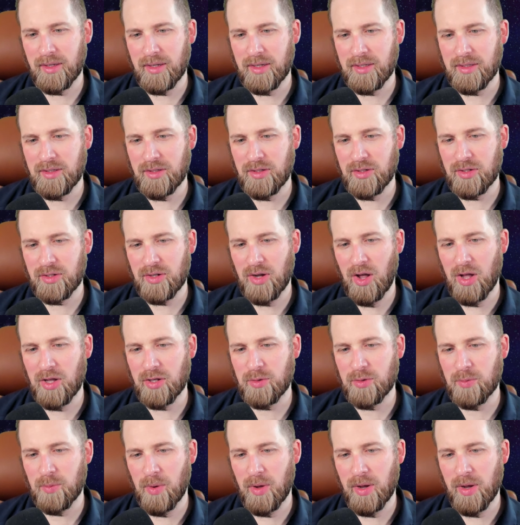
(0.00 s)
Because he just
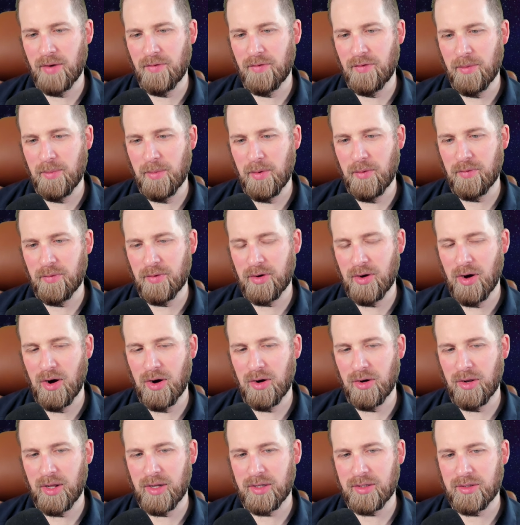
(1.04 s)
costs 1 if you move the
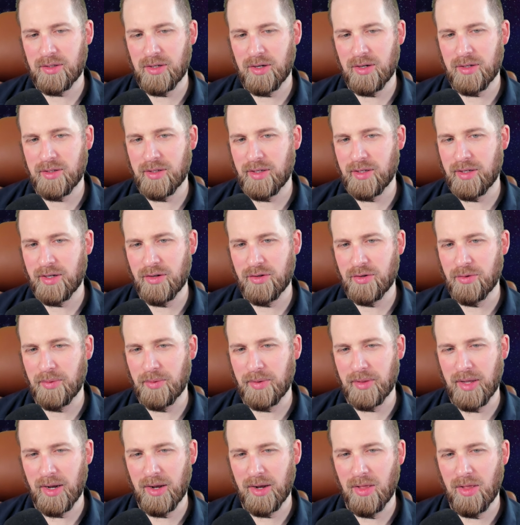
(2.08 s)
card last turn, and you're doing
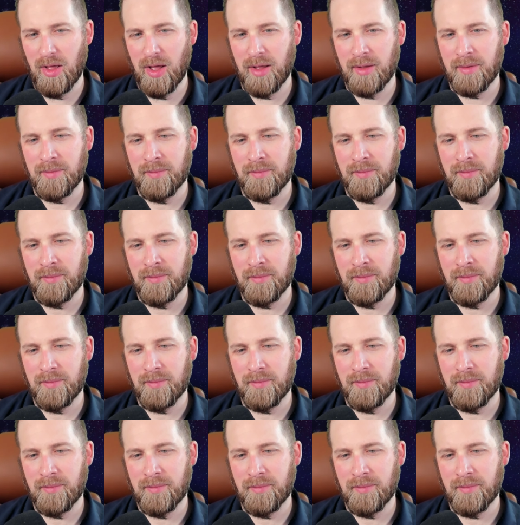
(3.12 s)
that a lot.